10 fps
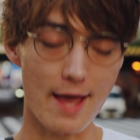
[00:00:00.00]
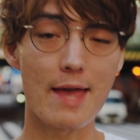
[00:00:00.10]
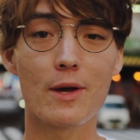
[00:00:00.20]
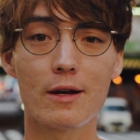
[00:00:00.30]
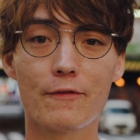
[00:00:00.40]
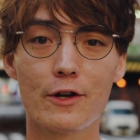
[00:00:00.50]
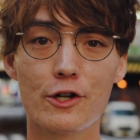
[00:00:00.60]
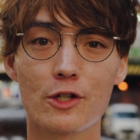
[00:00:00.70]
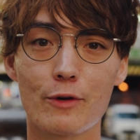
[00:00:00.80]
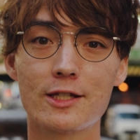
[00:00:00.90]
I am gonna
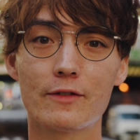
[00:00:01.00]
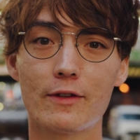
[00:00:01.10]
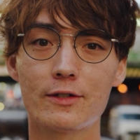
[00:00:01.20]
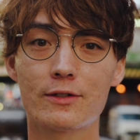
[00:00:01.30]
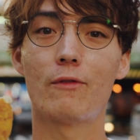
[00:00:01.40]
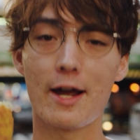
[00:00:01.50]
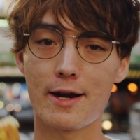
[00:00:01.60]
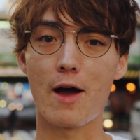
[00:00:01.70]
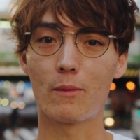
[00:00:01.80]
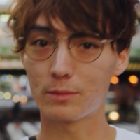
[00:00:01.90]
finish the rest of this right
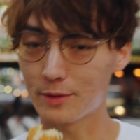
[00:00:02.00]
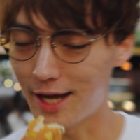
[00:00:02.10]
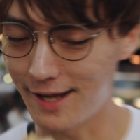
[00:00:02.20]
now.